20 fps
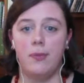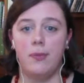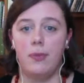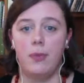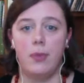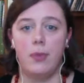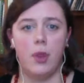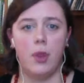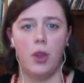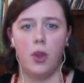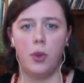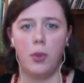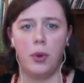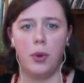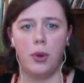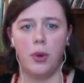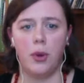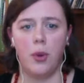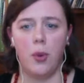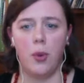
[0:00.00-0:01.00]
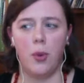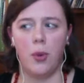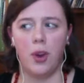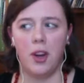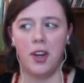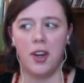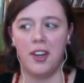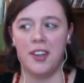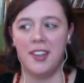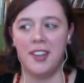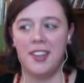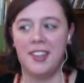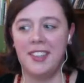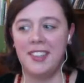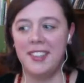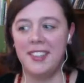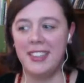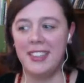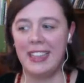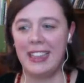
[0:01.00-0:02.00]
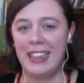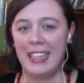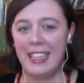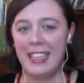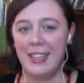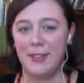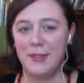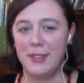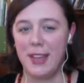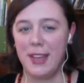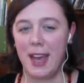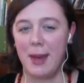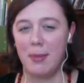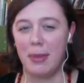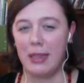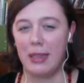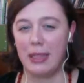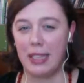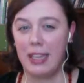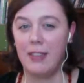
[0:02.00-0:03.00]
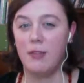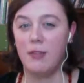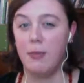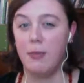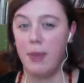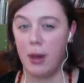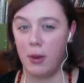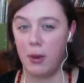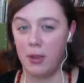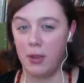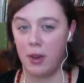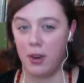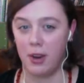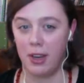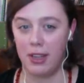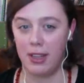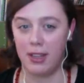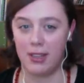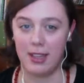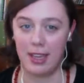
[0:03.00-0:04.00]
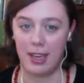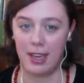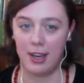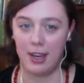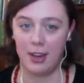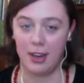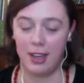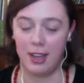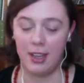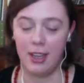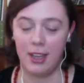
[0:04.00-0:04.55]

Uber or Lyft. I believe both are in the area.